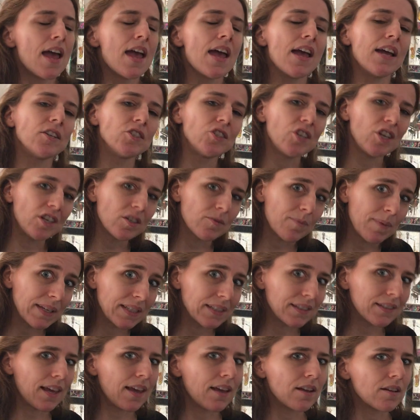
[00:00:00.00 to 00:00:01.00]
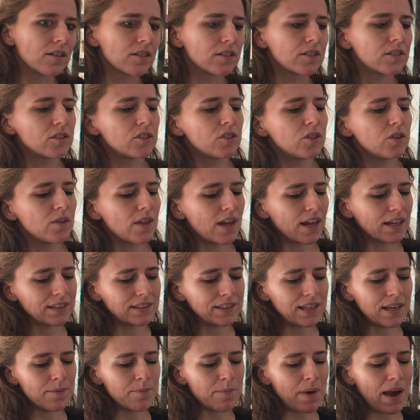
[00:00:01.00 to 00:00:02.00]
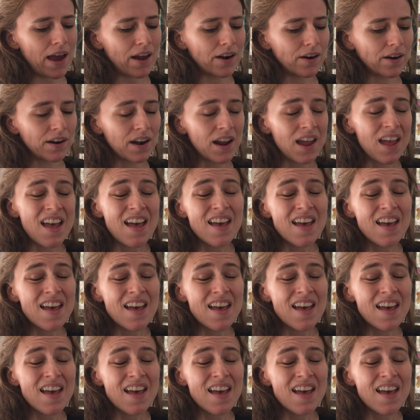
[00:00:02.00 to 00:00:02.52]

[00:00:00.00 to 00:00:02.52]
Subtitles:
and change my scales to that same pattern.